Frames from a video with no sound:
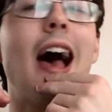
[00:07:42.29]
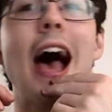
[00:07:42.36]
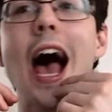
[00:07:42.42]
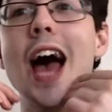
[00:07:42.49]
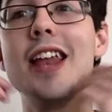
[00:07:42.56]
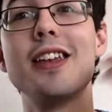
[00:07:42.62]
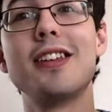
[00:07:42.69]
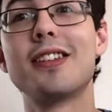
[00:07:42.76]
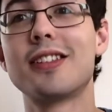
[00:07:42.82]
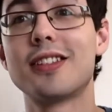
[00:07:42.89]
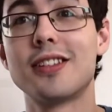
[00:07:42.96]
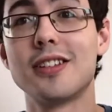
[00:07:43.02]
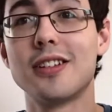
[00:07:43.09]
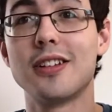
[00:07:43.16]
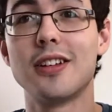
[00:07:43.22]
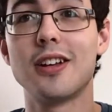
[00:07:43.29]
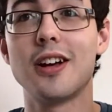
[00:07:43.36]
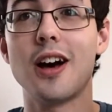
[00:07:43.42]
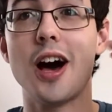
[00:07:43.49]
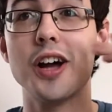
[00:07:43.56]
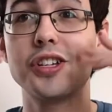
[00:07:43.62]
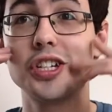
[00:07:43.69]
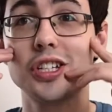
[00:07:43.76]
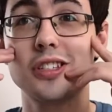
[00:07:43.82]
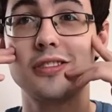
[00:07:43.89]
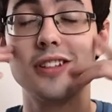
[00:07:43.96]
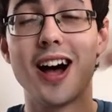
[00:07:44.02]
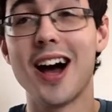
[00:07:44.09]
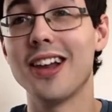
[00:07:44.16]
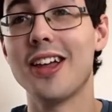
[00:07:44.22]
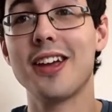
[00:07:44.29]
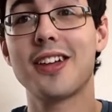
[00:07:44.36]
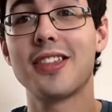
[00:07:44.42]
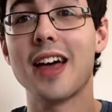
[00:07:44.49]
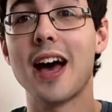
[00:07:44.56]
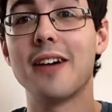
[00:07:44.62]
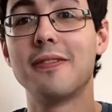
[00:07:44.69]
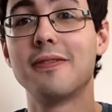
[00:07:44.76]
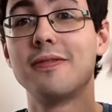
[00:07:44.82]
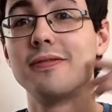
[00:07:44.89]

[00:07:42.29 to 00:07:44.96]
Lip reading: And I like that.